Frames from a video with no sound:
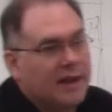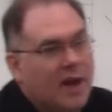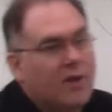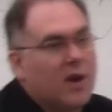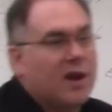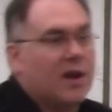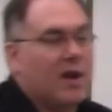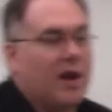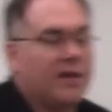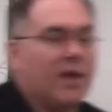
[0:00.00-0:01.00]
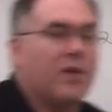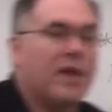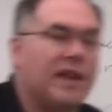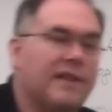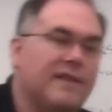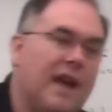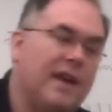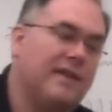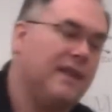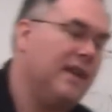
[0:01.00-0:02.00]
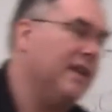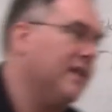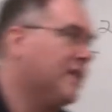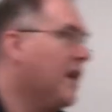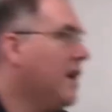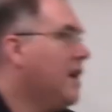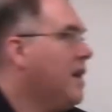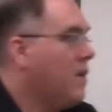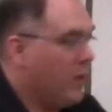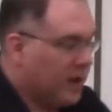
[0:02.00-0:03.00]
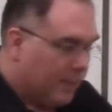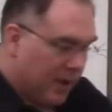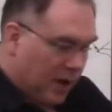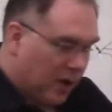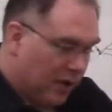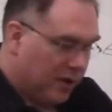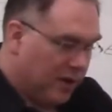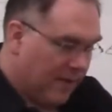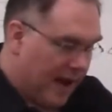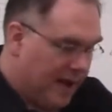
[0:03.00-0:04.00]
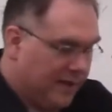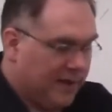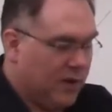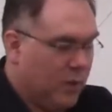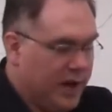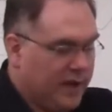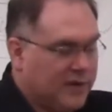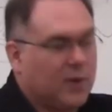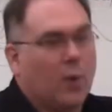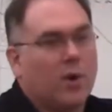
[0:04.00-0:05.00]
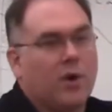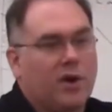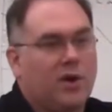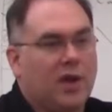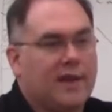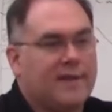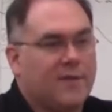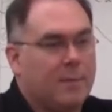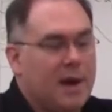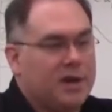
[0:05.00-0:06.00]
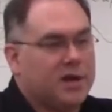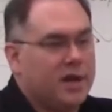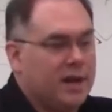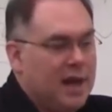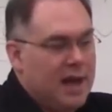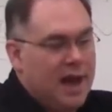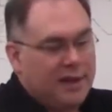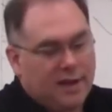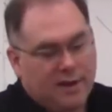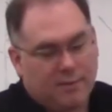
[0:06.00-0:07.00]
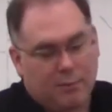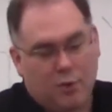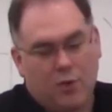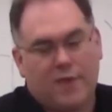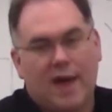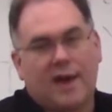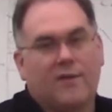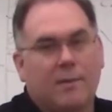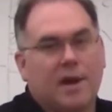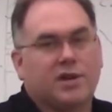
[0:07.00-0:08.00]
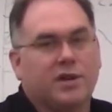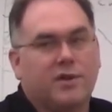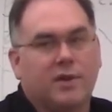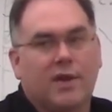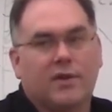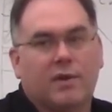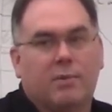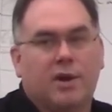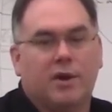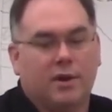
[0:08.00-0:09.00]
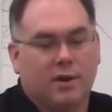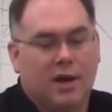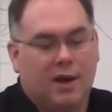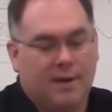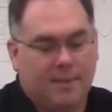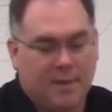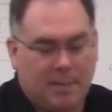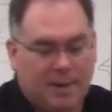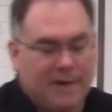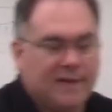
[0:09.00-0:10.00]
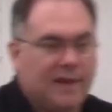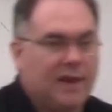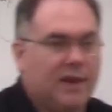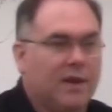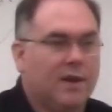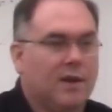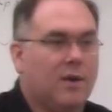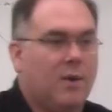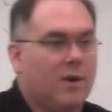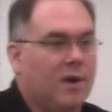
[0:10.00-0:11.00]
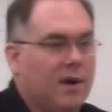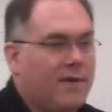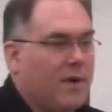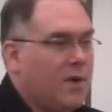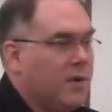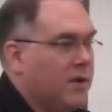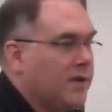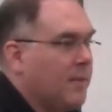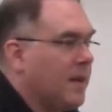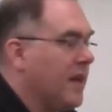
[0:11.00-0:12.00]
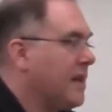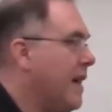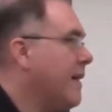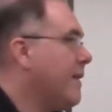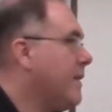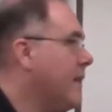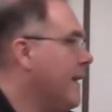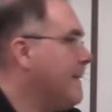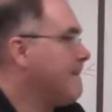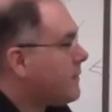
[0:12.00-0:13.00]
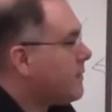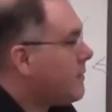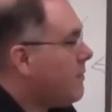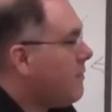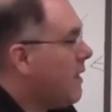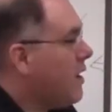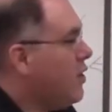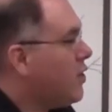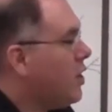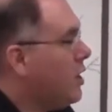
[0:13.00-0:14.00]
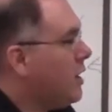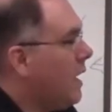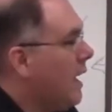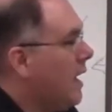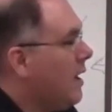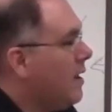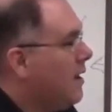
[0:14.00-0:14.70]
the other thing that's nice is we could build our little device, we could store or utilize information, and then move that information to another computer, a PC or a phone or something like that. Right? You could, I